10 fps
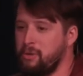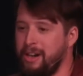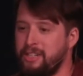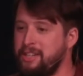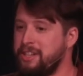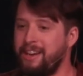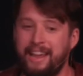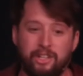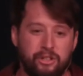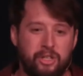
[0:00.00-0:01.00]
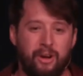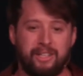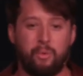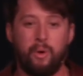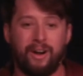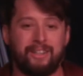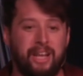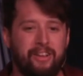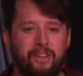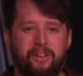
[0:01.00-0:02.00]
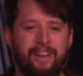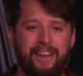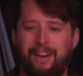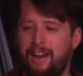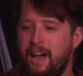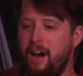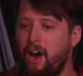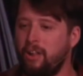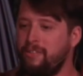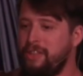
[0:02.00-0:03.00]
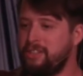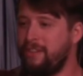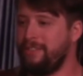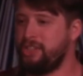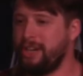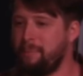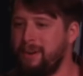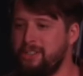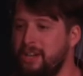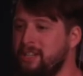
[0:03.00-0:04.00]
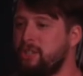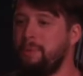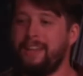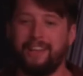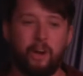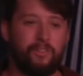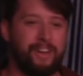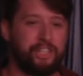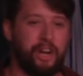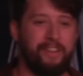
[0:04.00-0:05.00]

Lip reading: us. He sent angels to us. And we want to tell you, you can hear all of these different shepherds speaking over each other,